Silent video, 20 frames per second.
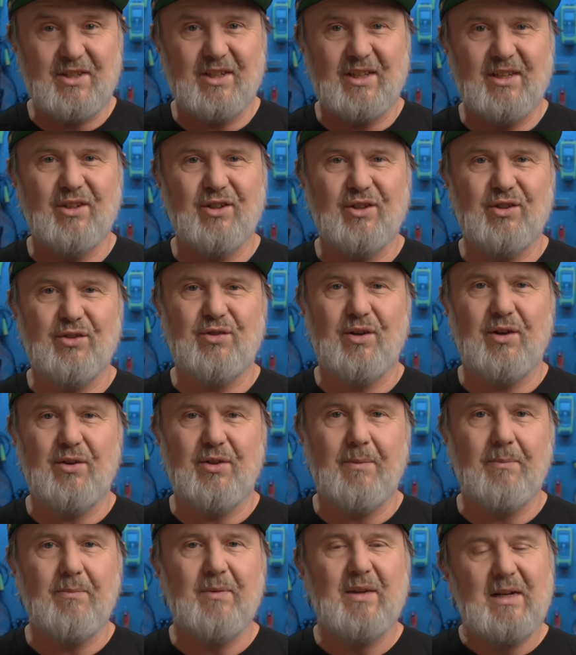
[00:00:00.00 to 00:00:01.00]
it can control
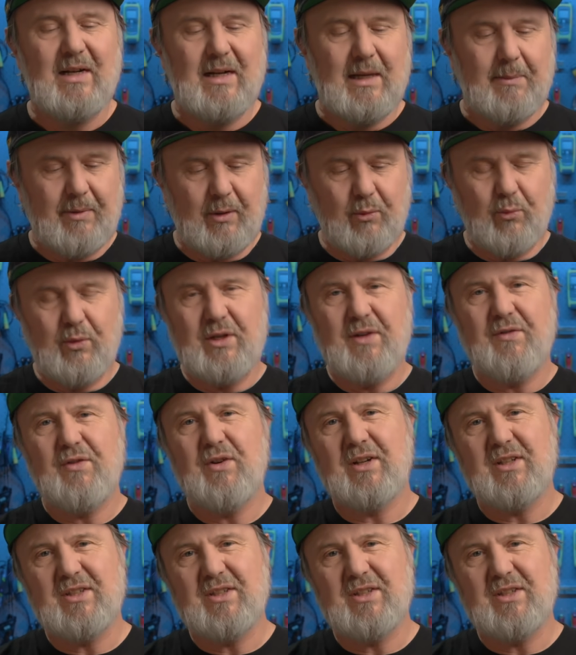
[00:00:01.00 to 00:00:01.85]
them. But when you've got a